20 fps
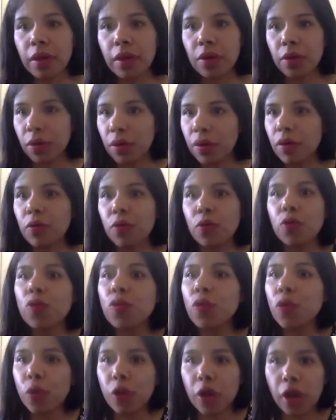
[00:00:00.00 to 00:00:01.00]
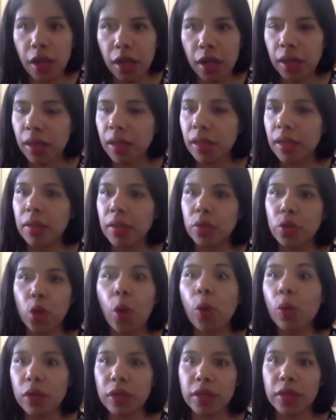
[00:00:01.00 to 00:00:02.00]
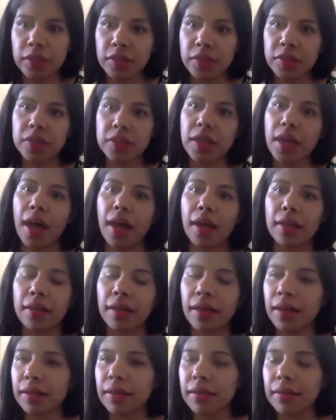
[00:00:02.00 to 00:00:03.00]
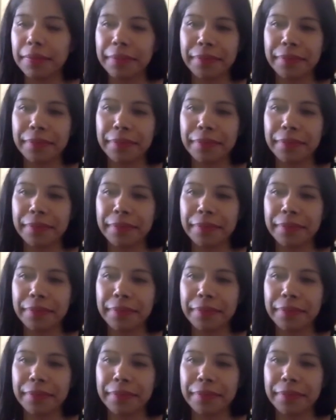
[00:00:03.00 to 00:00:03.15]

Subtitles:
rural knowledge, and that,